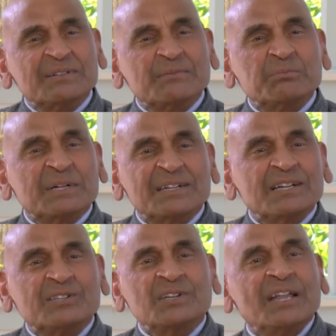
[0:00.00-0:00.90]
but
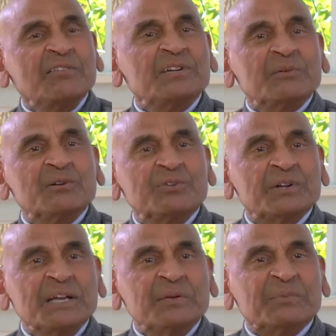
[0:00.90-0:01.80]
it's inevitable for
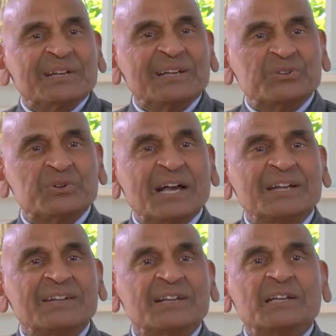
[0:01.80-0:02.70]
him. He's
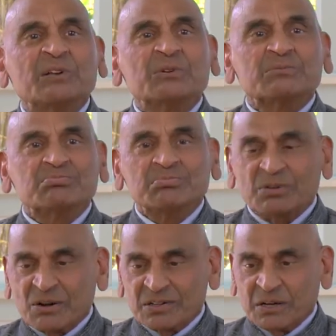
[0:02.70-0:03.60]
writing, he was
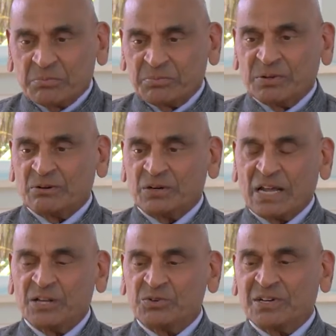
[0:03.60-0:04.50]
brought up or
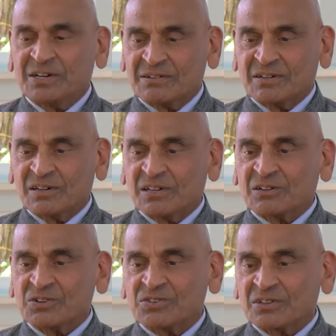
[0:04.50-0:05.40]
educated in a
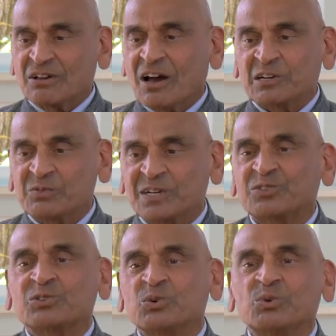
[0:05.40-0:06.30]
Christian convent
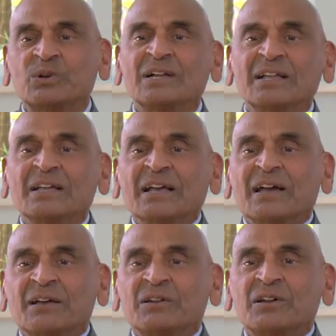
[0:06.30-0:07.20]
school,
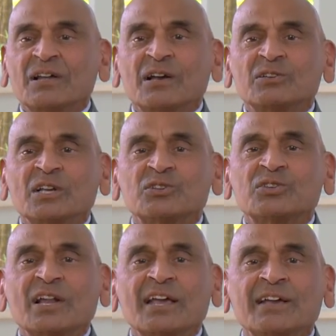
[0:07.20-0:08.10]
and India is
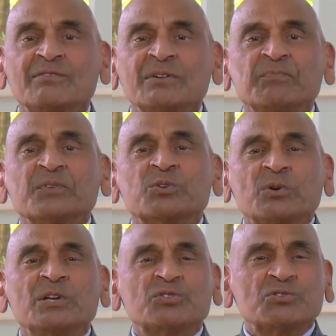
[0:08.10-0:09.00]
enslaved, so
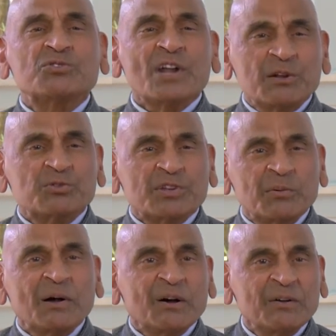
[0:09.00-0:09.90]
he's trying to
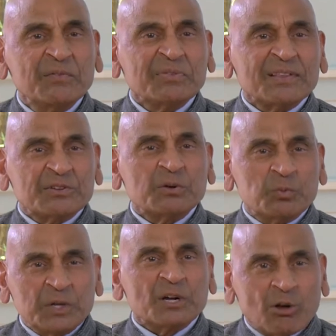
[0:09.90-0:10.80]
somehow say,
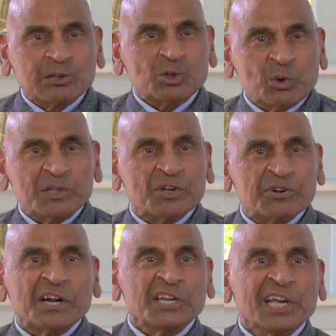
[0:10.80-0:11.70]
we are also in the
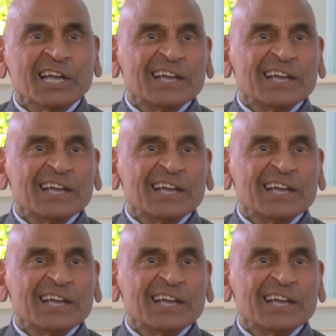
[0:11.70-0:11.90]
running,